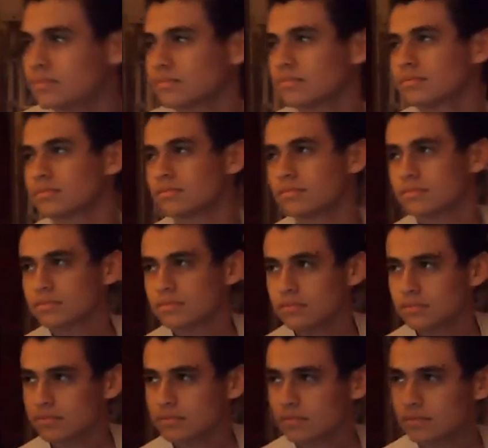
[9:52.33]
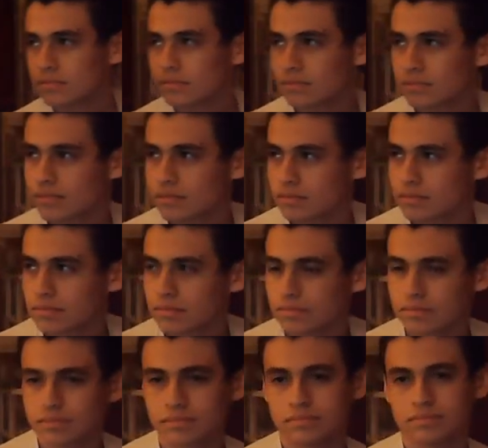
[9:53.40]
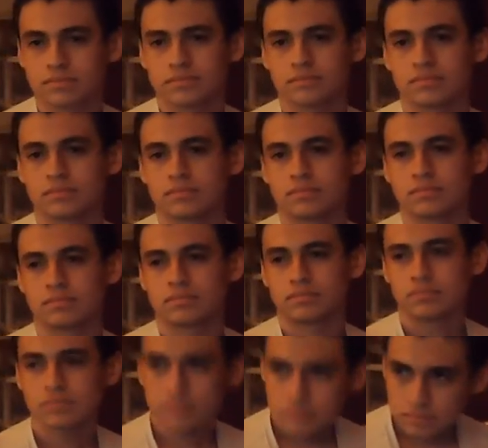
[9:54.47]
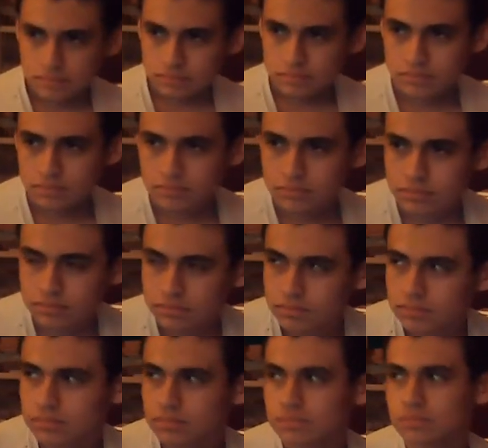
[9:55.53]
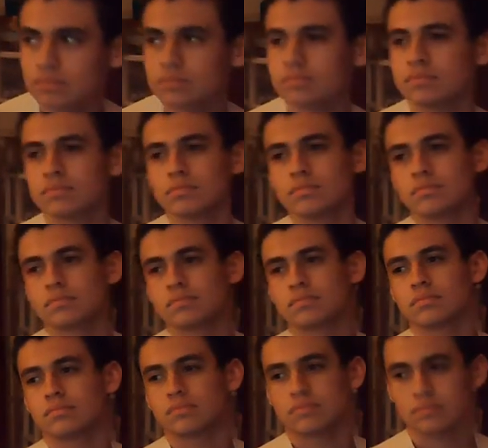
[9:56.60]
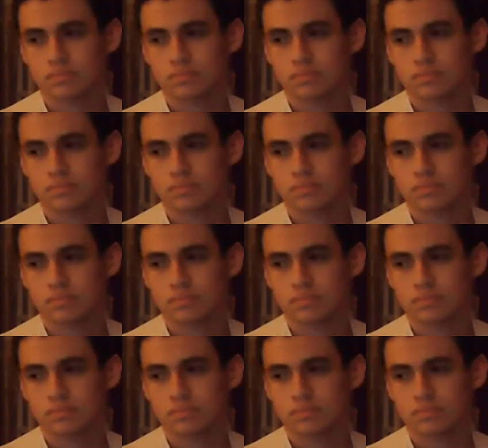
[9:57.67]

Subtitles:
(silent)